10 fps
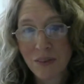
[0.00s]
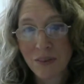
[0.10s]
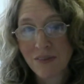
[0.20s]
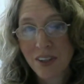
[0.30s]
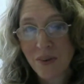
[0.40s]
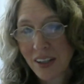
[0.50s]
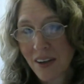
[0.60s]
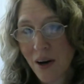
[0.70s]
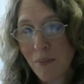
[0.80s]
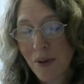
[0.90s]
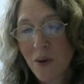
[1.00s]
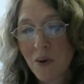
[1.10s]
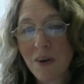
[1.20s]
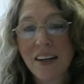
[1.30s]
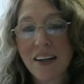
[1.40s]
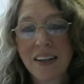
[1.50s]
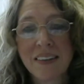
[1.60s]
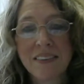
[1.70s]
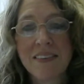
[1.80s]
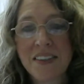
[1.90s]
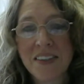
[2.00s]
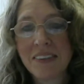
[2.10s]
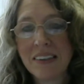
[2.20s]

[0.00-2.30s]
reviewing copy or writing it. So